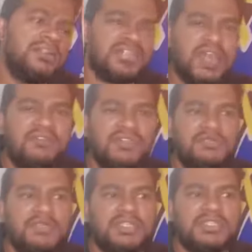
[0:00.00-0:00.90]

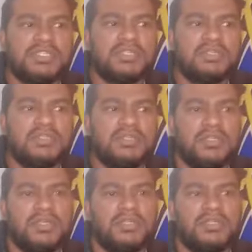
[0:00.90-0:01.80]
drivers meeting
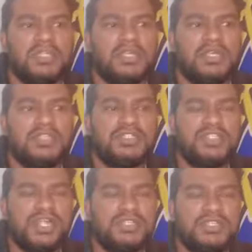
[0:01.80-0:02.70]
the
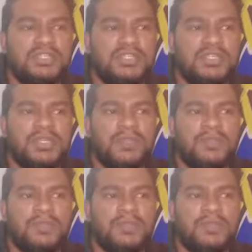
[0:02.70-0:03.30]
judges